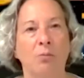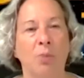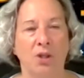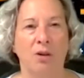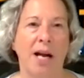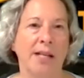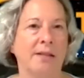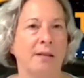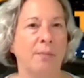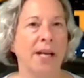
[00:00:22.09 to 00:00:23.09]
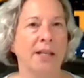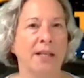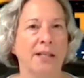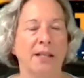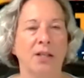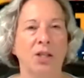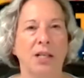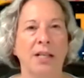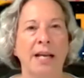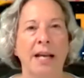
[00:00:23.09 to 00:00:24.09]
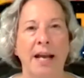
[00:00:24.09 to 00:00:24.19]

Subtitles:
but you're asked to make a decision.